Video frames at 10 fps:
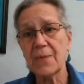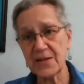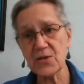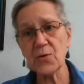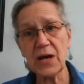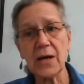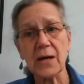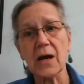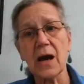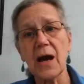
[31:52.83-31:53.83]
That's
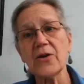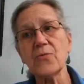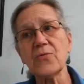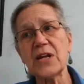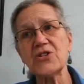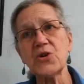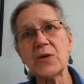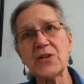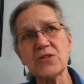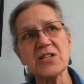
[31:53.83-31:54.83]
okay. I don't need you
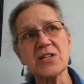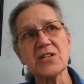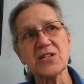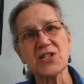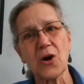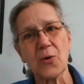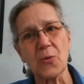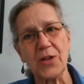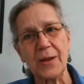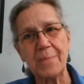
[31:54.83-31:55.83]
interested to start
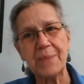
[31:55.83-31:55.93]
with.